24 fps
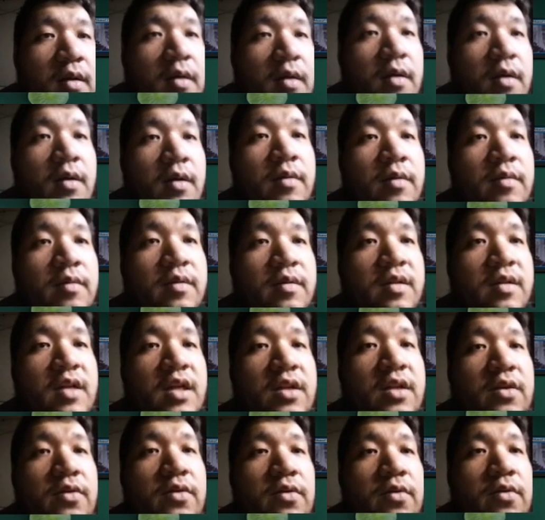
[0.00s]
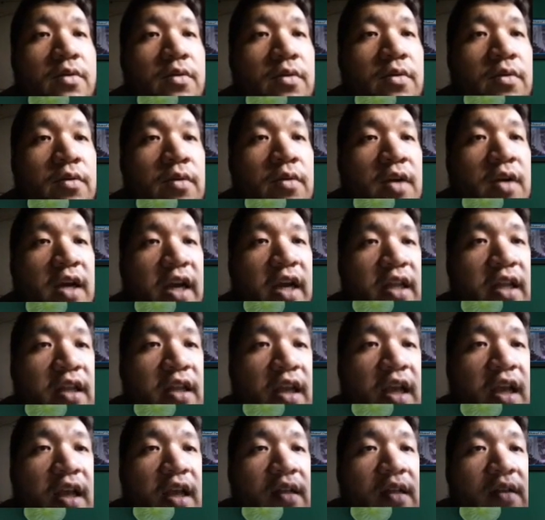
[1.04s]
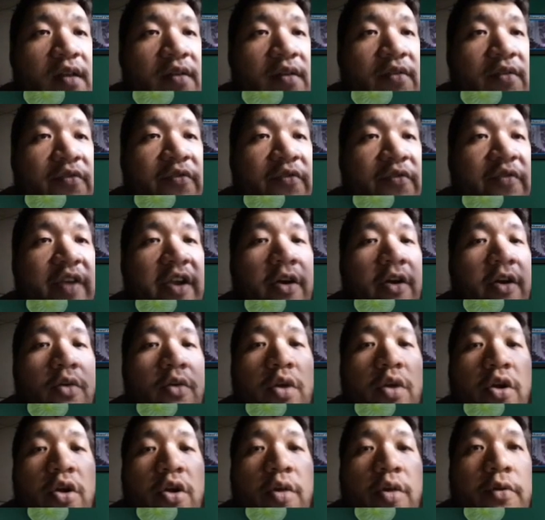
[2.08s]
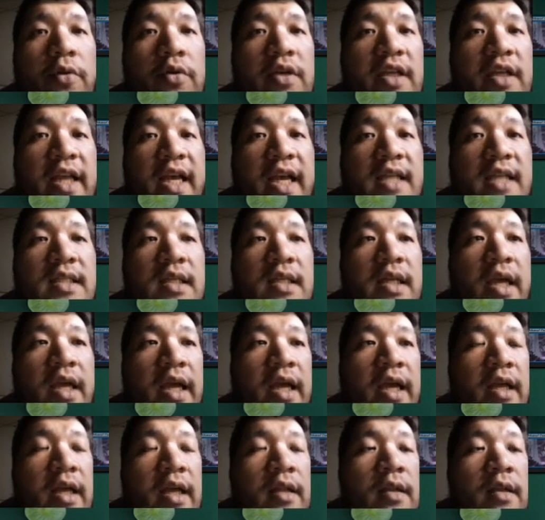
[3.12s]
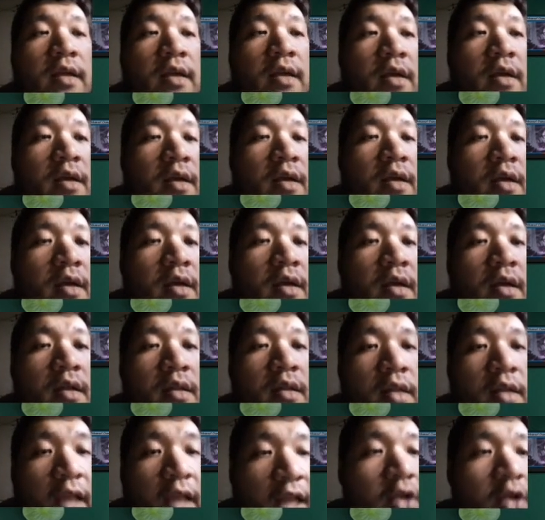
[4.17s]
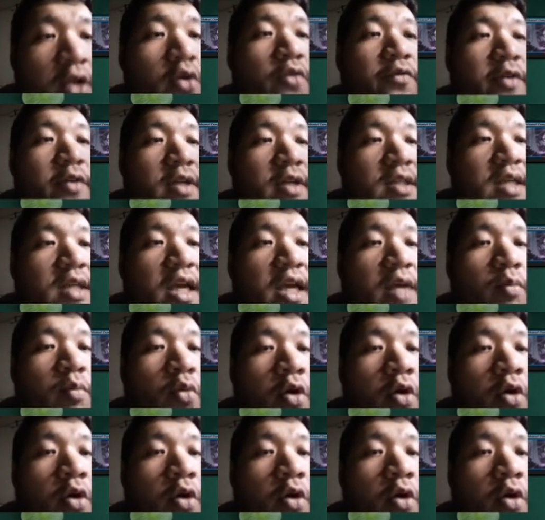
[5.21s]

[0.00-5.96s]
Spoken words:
Need to kind of figure out what our opponent has in hand. Then go for the Time Warp.